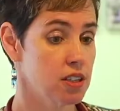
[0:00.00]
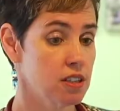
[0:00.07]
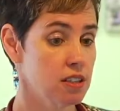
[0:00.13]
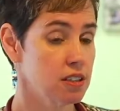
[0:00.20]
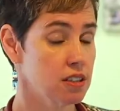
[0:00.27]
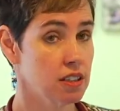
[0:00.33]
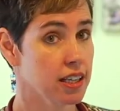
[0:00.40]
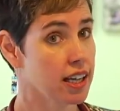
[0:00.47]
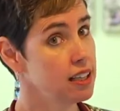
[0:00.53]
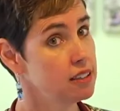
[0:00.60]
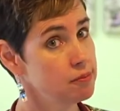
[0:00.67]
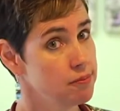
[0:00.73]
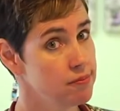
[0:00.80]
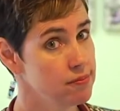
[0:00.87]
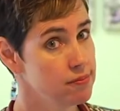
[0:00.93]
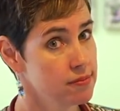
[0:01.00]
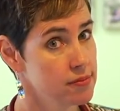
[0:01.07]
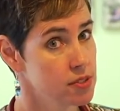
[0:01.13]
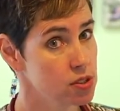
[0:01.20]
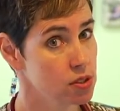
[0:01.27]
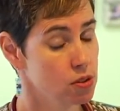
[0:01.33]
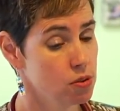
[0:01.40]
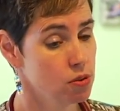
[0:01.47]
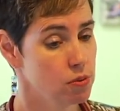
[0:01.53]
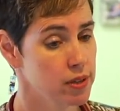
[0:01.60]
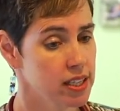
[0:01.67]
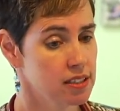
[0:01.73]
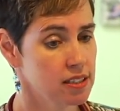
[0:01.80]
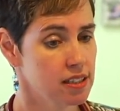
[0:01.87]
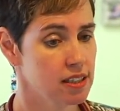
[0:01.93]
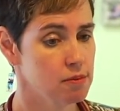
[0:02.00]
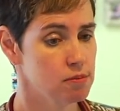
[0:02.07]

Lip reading: to get them early, to pique their